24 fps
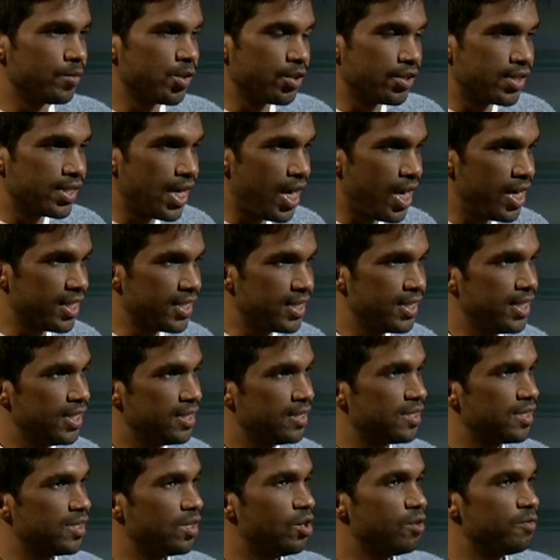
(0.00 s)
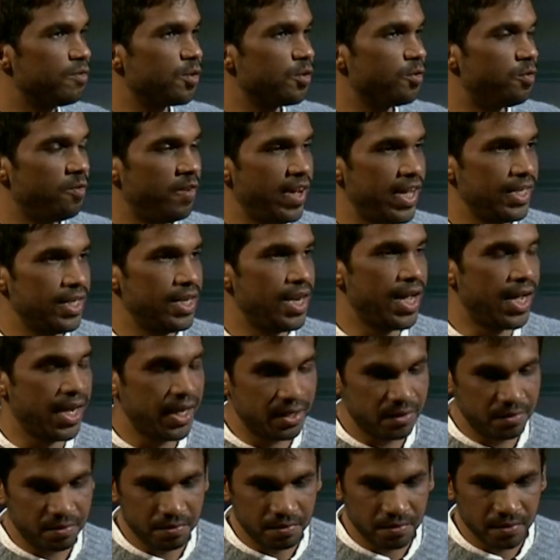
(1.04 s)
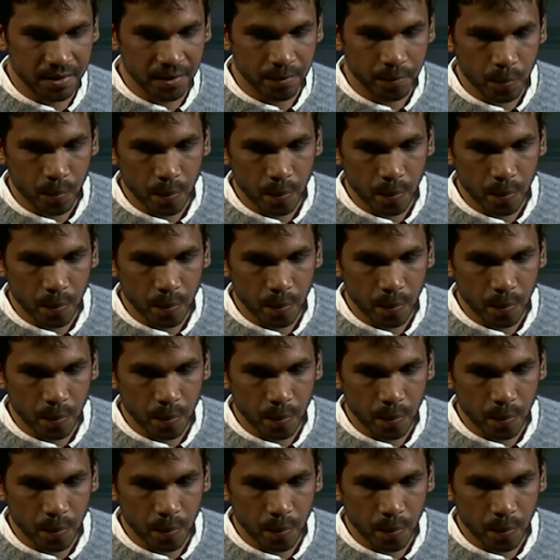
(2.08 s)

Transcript: the darkness of the fan life.